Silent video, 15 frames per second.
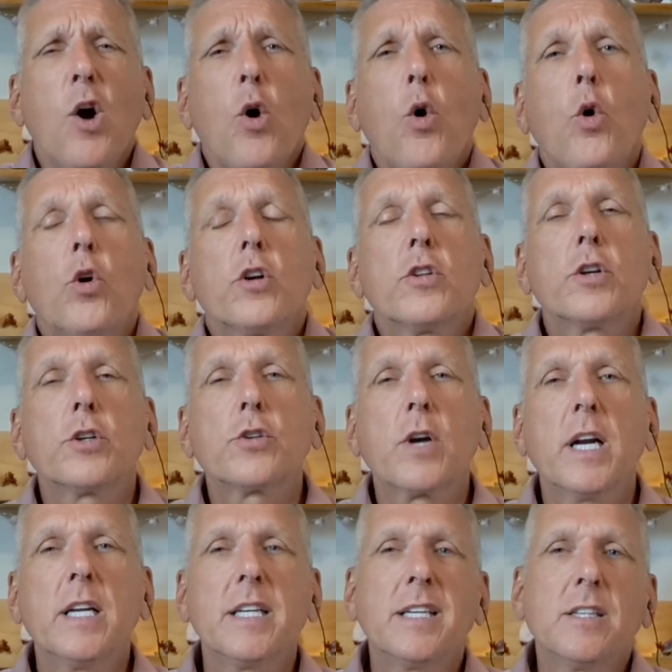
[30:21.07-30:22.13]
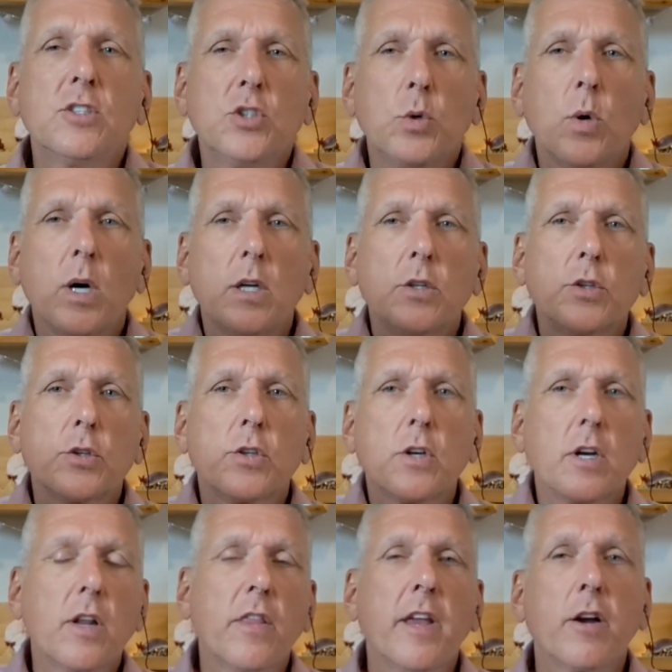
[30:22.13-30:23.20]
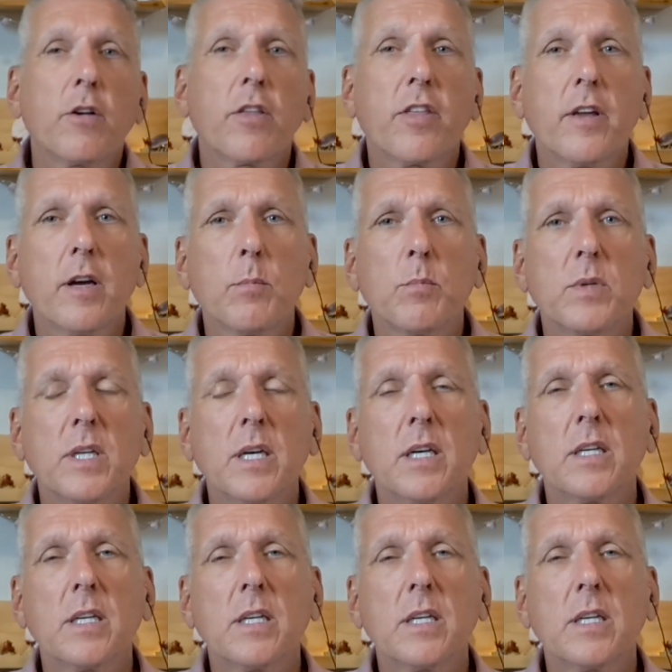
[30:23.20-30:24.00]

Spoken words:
Or they're trying to get you under their thumb.